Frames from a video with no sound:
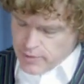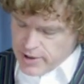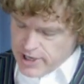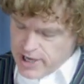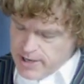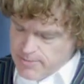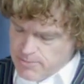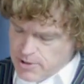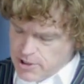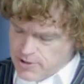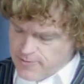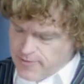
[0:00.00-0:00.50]

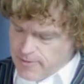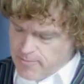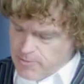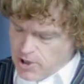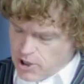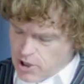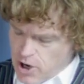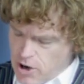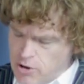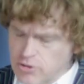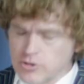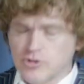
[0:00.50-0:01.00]
redeemed us from
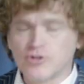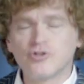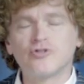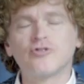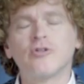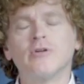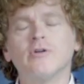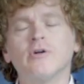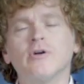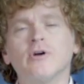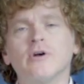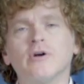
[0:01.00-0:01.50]
the
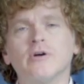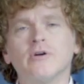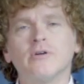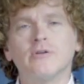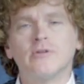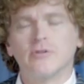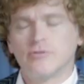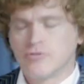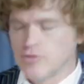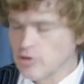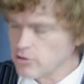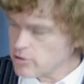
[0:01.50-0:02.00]
curse
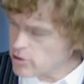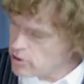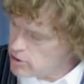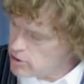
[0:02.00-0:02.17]
took